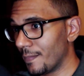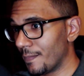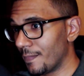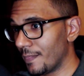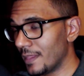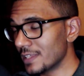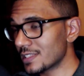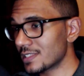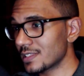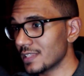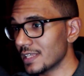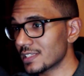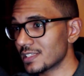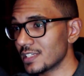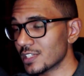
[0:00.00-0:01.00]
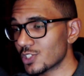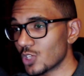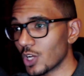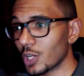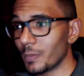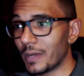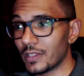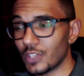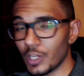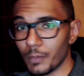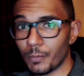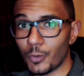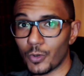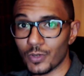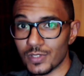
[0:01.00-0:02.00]
let's let's just talk about the
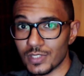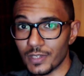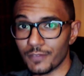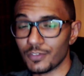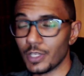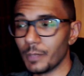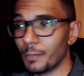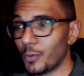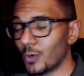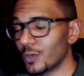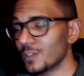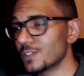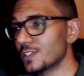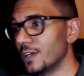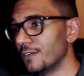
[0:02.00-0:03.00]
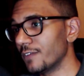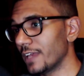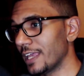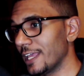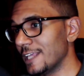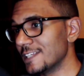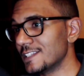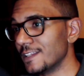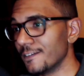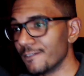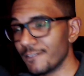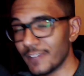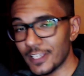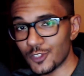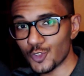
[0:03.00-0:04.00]
important stuff. The important stuff is the
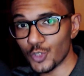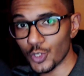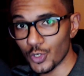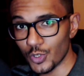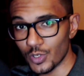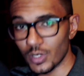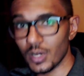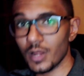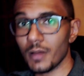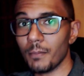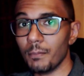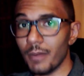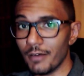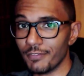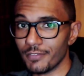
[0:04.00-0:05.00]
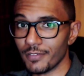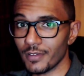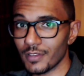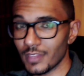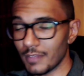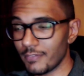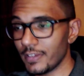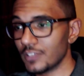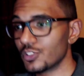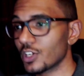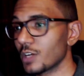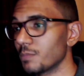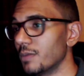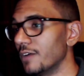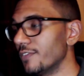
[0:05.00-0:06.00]
V trigger buff. The V
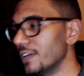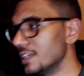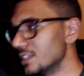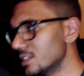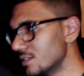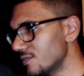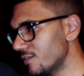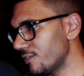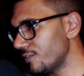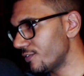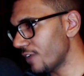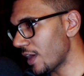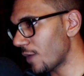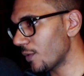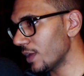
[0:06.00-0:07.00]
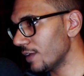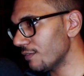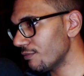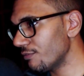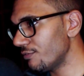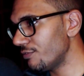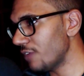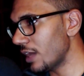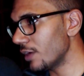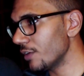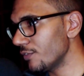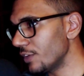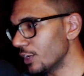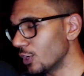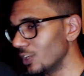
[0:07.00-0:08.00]
trigger buff is very very
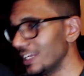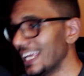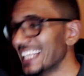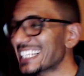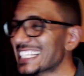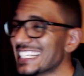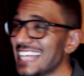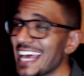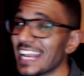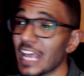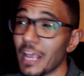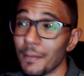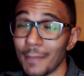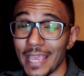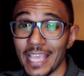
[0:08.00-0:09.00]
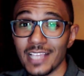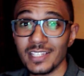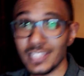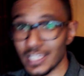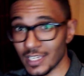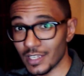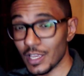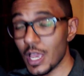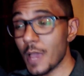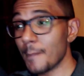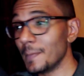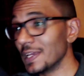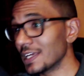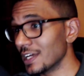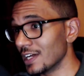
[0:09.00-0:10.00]
very good. It's not amazing
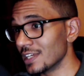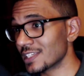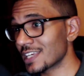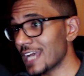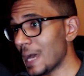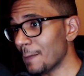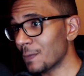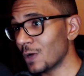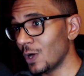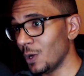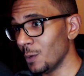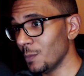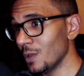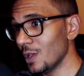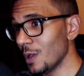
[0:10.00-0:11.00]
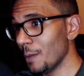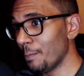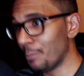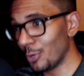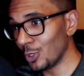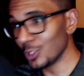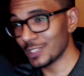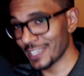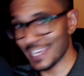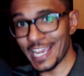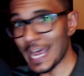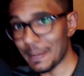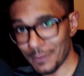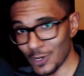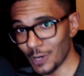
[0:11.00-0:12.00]
because Capcom pulled the
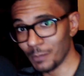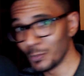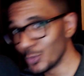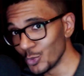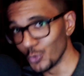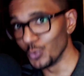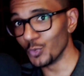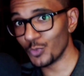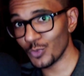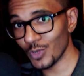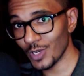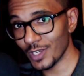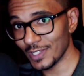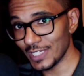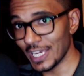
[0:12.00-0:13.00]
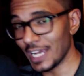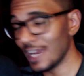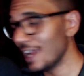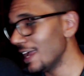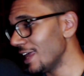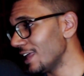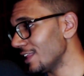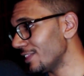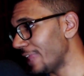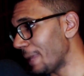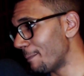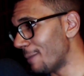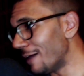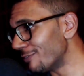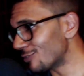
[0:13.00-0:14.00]
Capcom move yeah? They
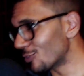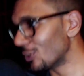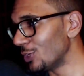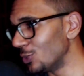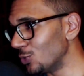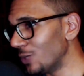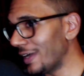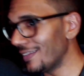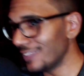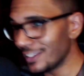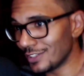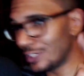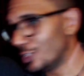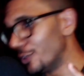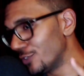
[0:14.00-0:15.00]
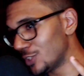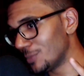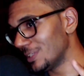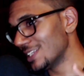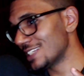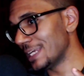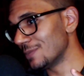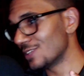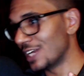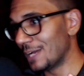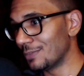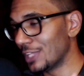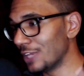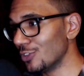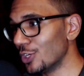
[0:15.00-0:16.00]
buffed Ryu and then they nerfed him at the same
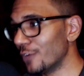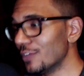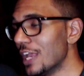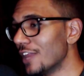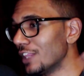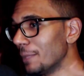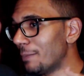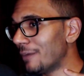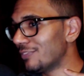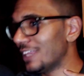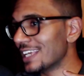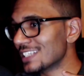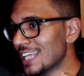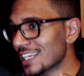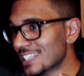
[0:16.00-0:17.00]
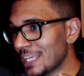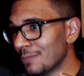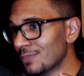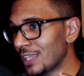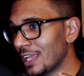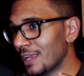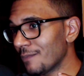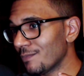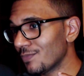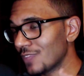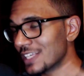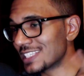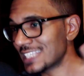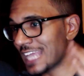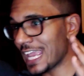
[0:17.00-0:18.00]
time. They nerfed, they buffed the exact same thing,
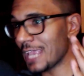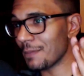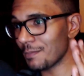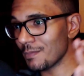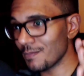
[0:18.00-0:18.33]
the same,